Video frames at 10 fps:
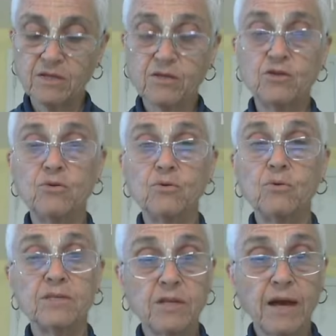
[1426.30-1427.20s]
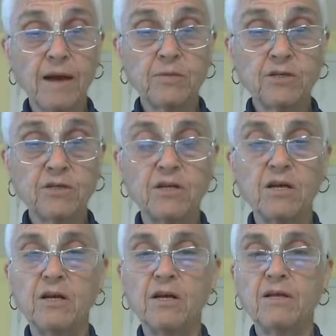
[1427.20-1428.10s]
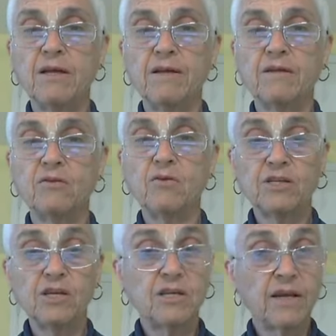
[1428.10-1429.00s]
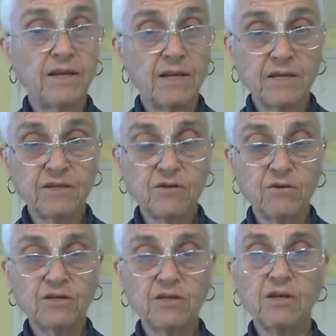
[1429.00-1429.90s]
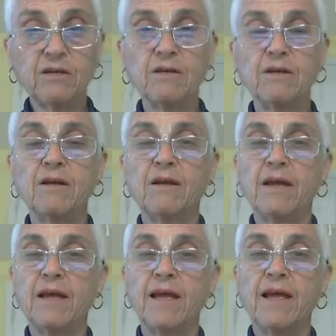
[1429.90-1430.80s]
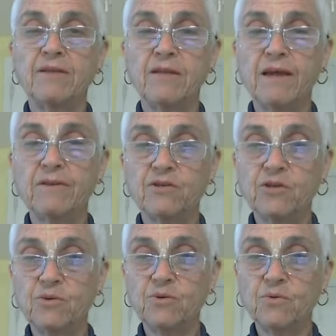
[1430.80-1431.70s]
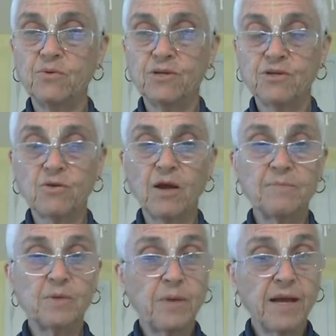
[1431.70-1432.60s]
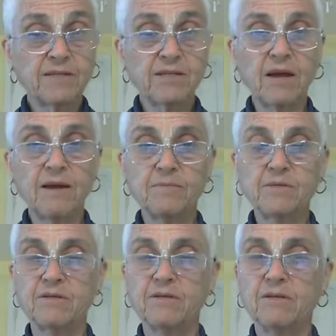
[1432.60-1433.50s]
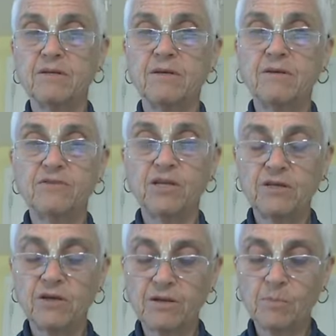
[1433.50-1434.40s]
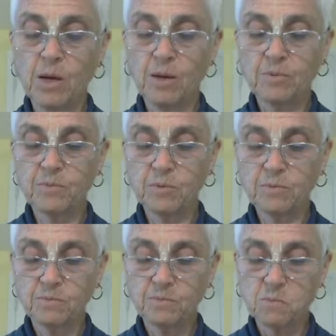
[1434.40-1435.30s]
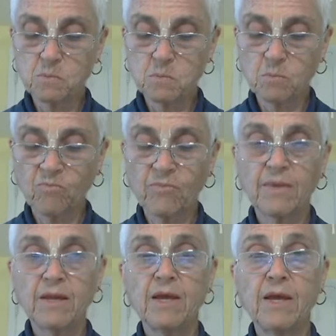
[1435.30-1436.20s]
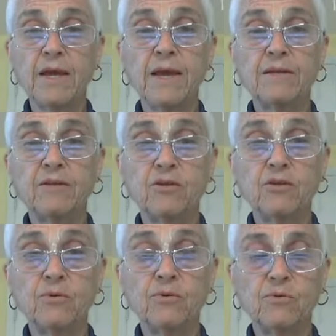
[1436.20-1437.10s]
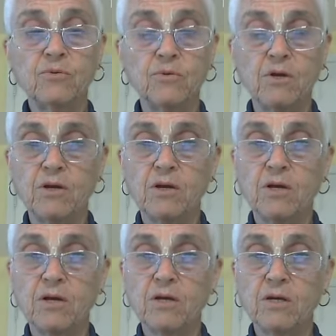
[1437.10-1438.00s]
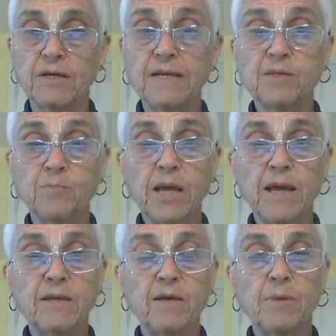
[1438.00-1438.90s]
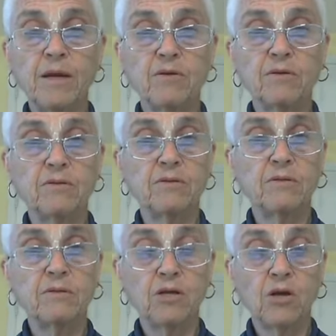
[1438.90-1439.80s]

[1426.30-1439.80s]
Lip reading: to establish that Lord Chaitanya is Krishna, and then to describe the pastimes of Chaitanya Mahaprabhu, and to explain about the